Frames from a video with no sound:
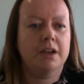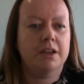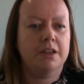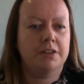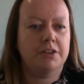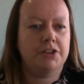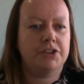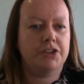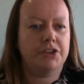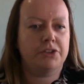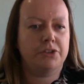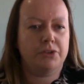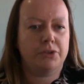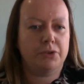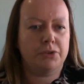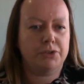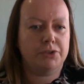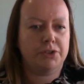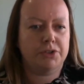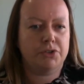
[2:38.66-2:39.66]
This unit
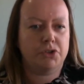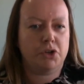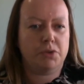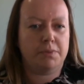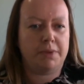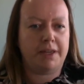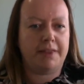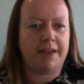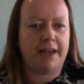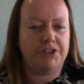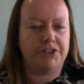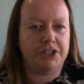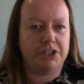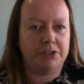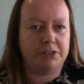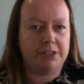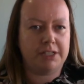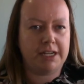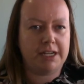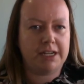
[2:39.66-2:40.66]
also taught me that
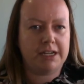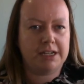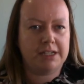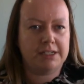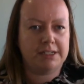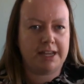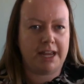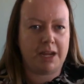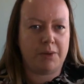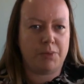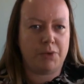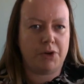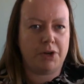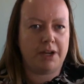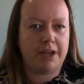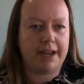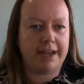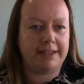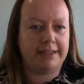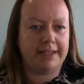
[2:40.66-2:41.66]
agility,
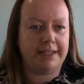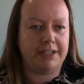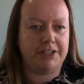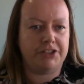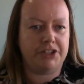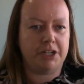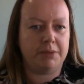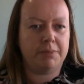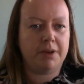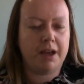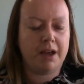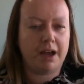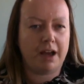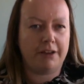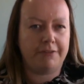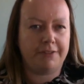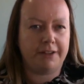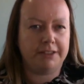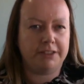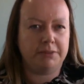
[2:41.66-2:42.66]
teamwork, and leadership
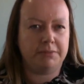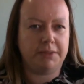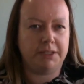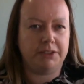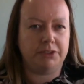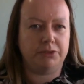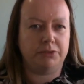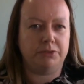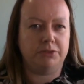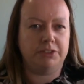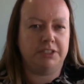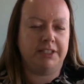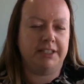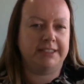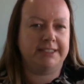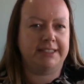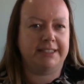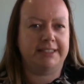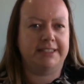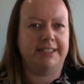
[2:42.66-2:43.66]
are fundamental to the
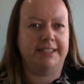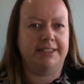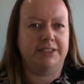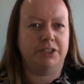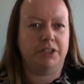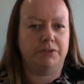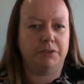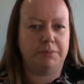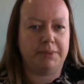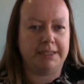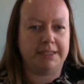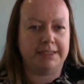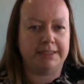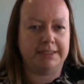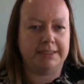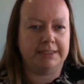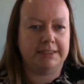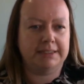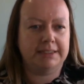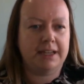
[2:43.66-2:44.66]
success of a
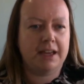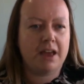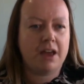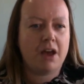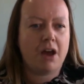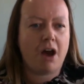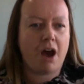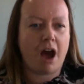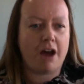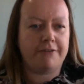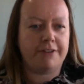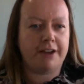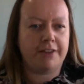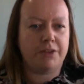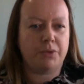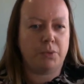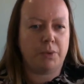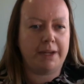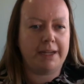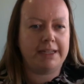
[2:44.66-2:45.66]
business. I found
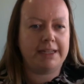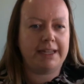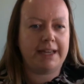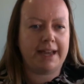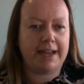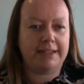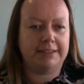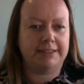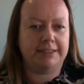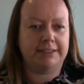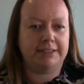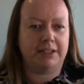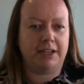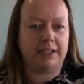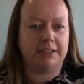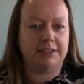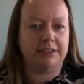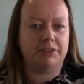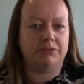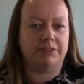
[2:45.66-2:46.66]
the weekly
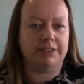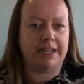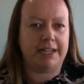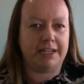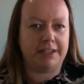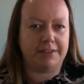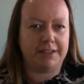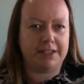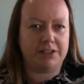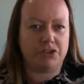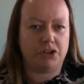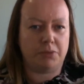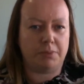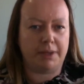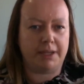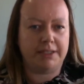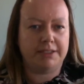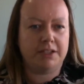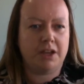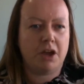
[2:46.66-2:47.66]
exercises relating these
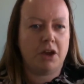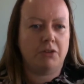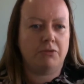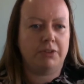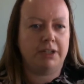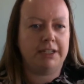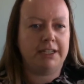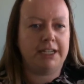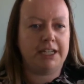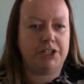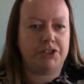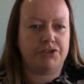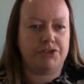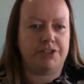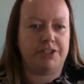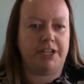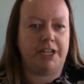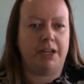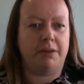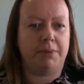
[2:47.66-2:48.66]
topics really
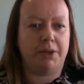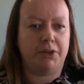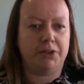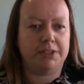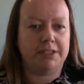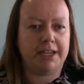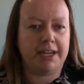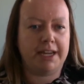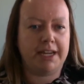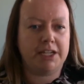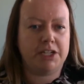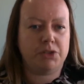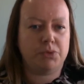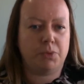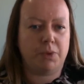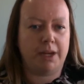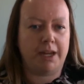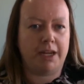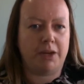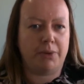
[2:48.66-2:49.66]
interesting because each
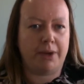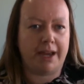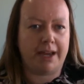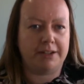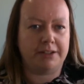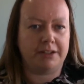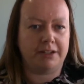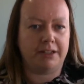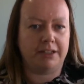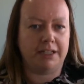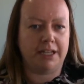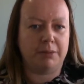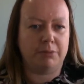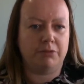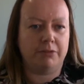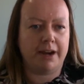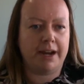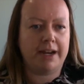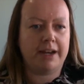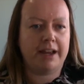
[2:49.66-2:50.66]
week we had to
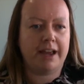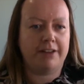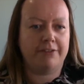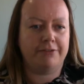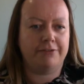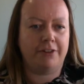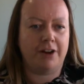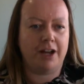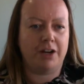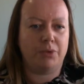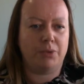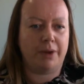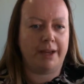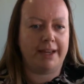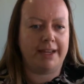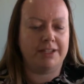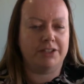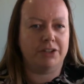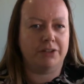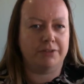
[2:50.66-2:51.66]
collaborate and find
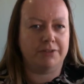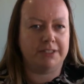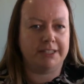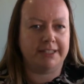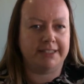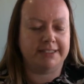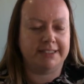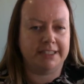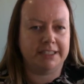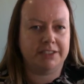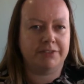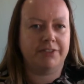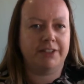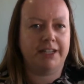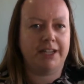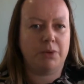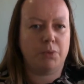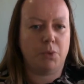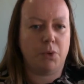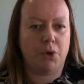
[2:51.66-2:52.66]
ways of
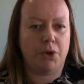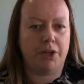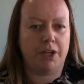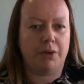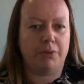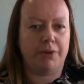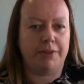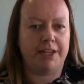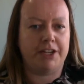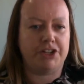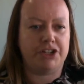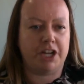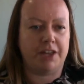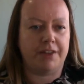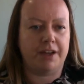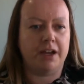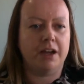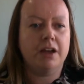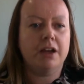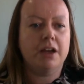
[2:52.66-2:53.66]
successfully working with each
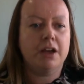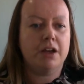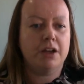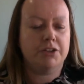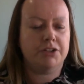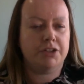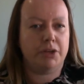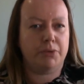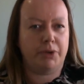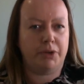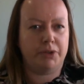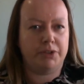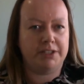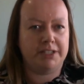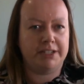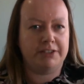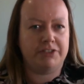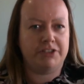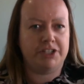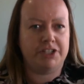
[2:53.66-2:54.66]
other so that we could
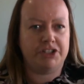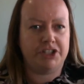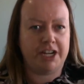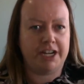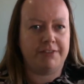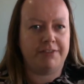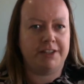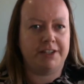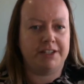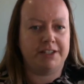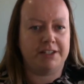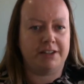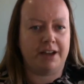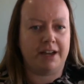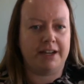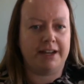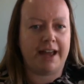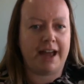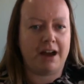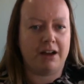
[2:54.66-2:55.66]
achieve the
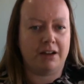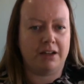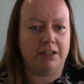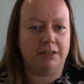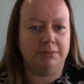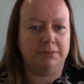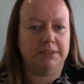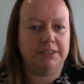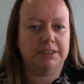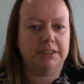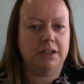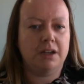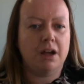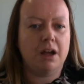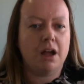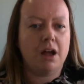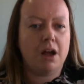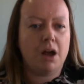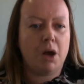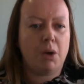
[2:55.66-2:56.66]
desired outcomes.
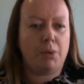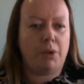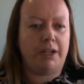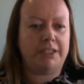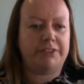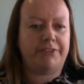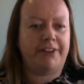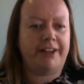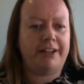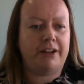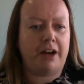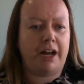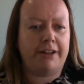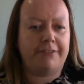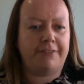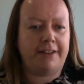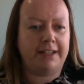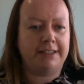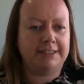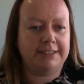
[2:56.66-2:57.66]
Whilst I
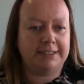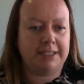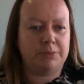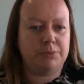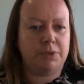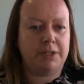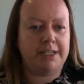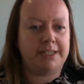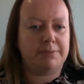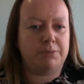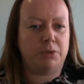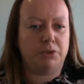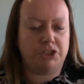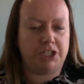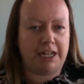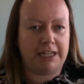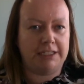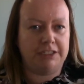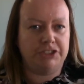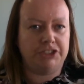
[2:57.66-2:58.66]
found some weeks more
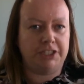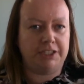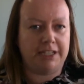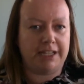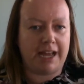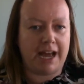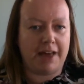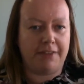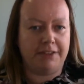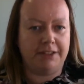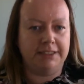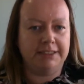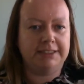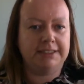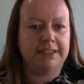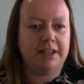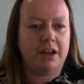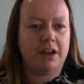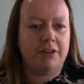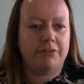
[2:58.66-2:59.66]
challenging than
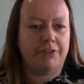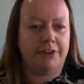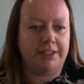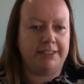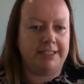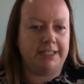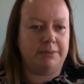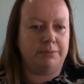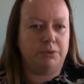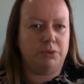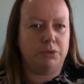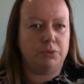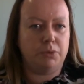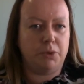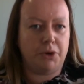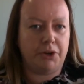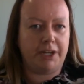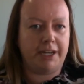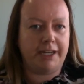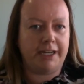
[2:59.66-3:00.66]
others, for example,
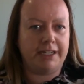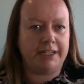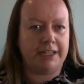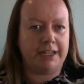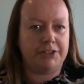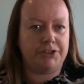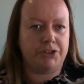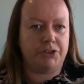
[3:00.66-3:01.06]
working in larger